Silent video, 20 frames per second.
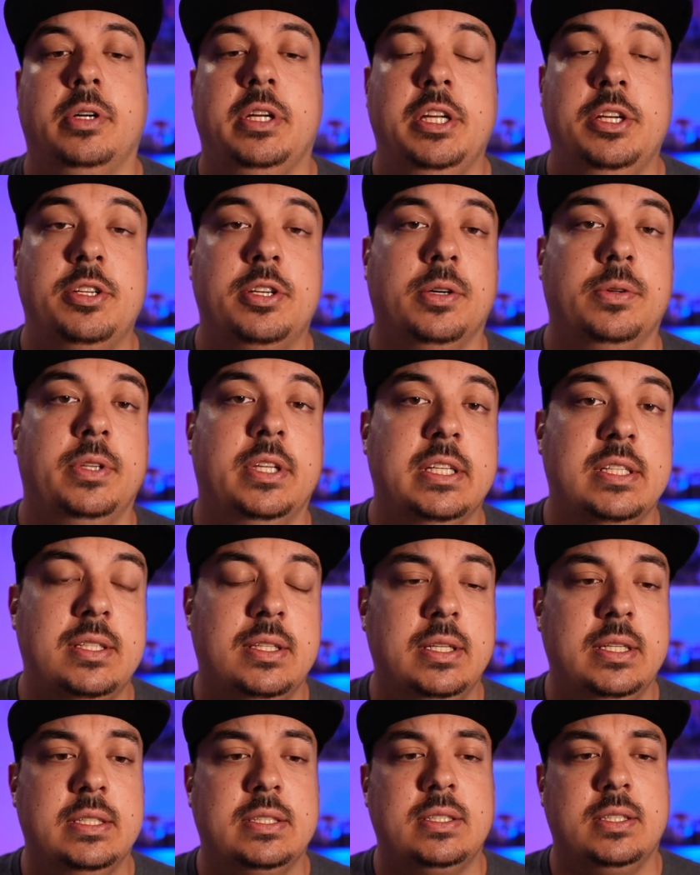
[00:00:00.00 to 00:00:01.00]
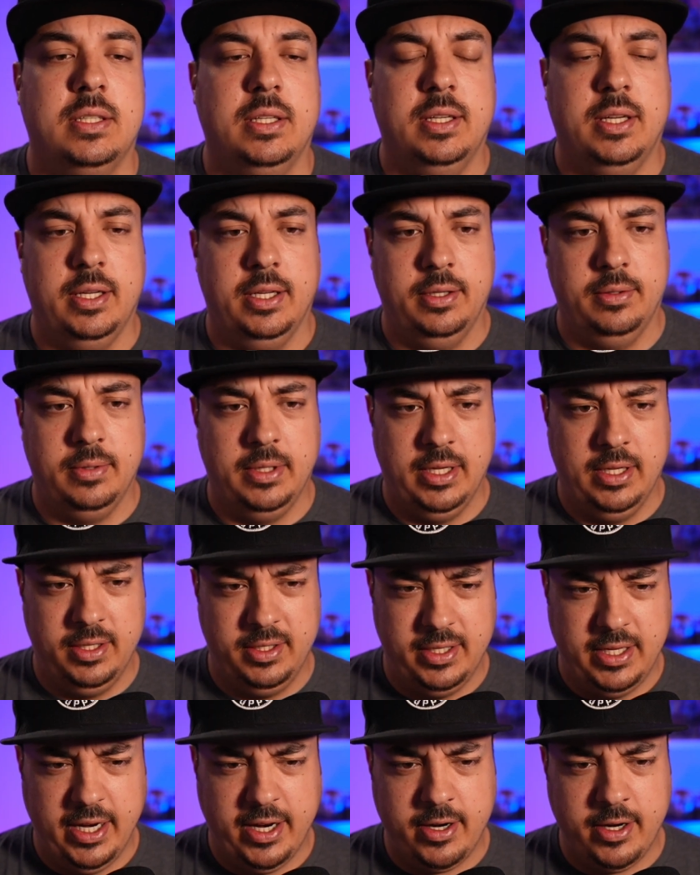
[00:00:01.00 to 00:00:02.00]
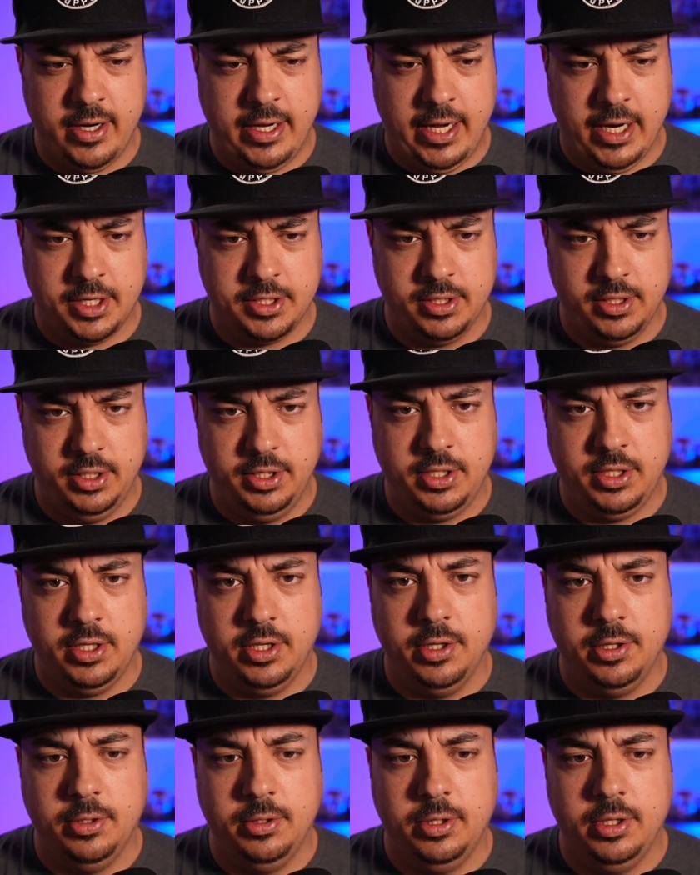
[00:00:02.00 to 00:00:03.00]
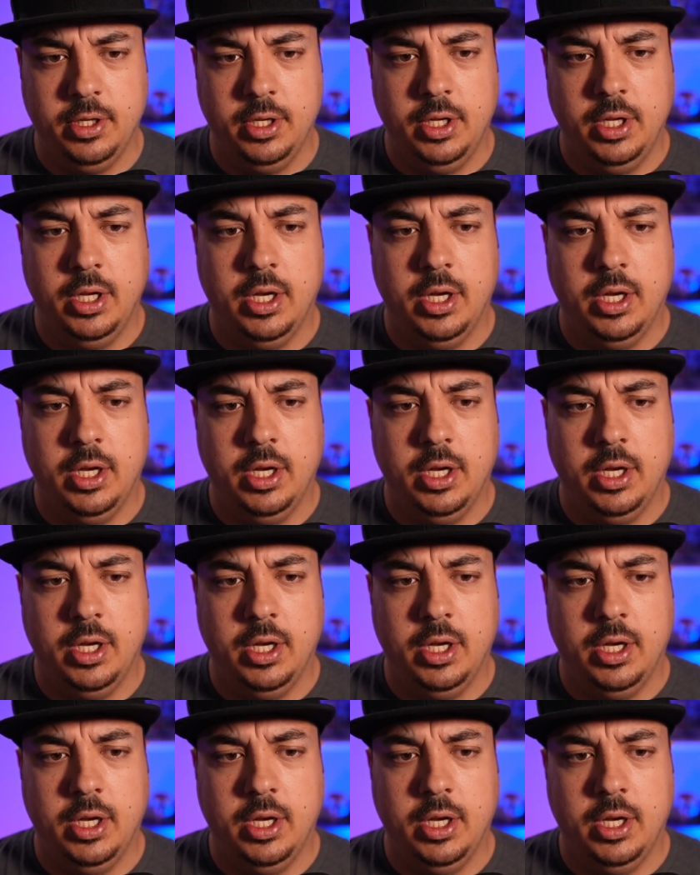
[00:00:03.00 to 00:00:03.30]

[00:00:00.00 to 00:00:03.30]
He showed this list, and Dara actually showed